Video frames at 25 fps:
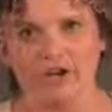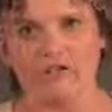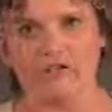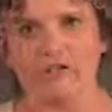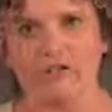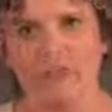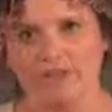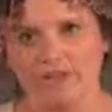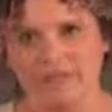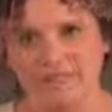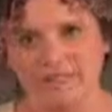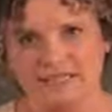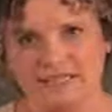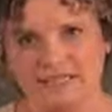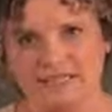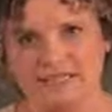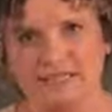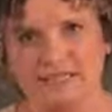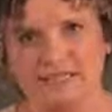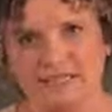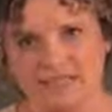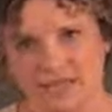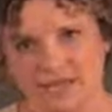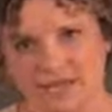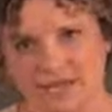cohesive
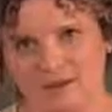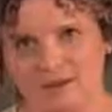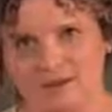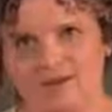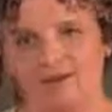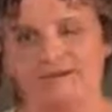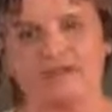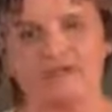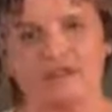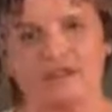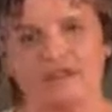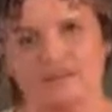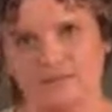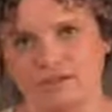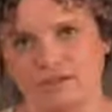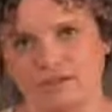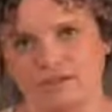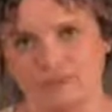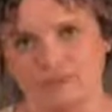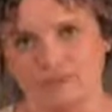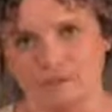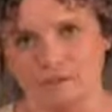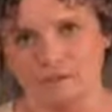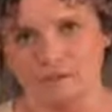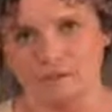team is definitely a
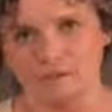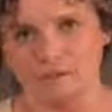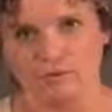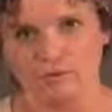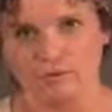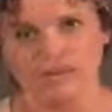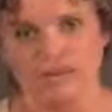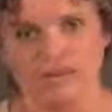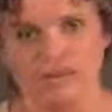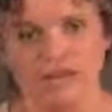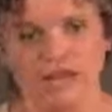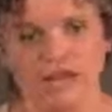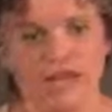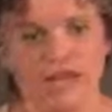strong point.